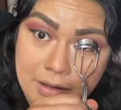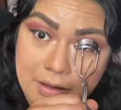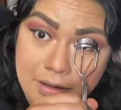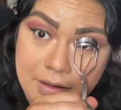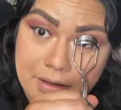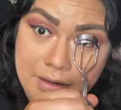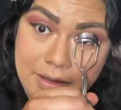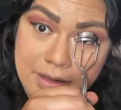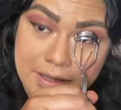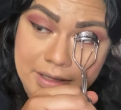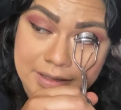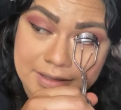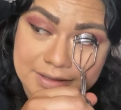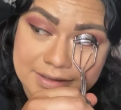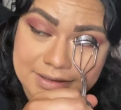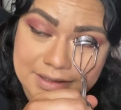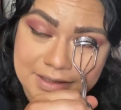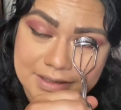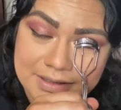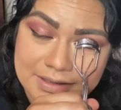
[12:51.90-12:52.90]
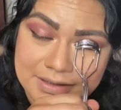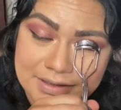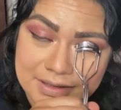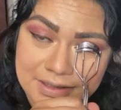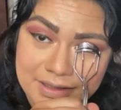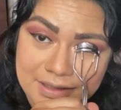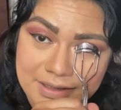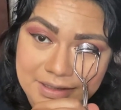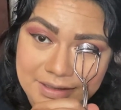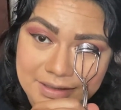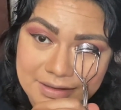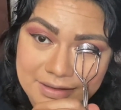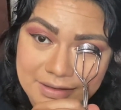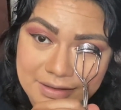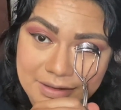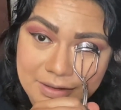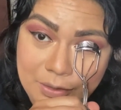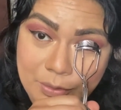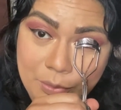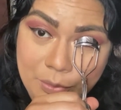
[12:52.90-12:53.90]
Yes, I see.
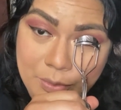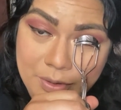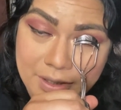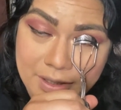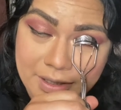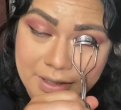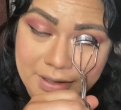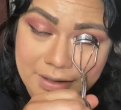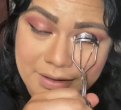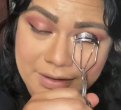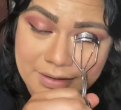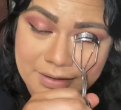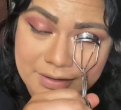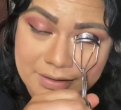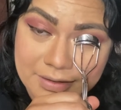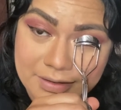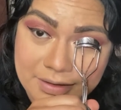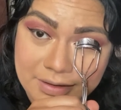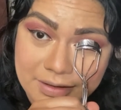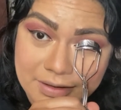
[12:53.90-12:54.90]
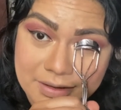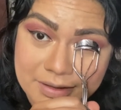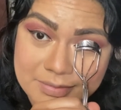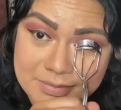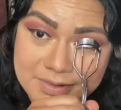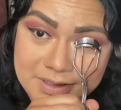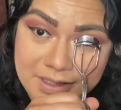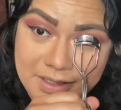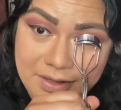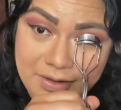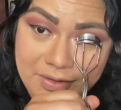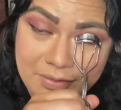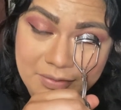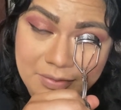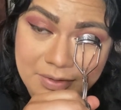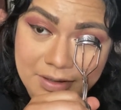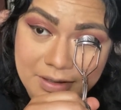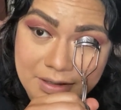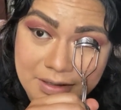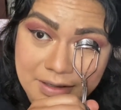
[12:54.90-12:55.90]
Okay. Here comes the other
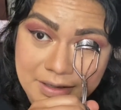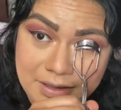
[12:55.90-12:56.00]
one.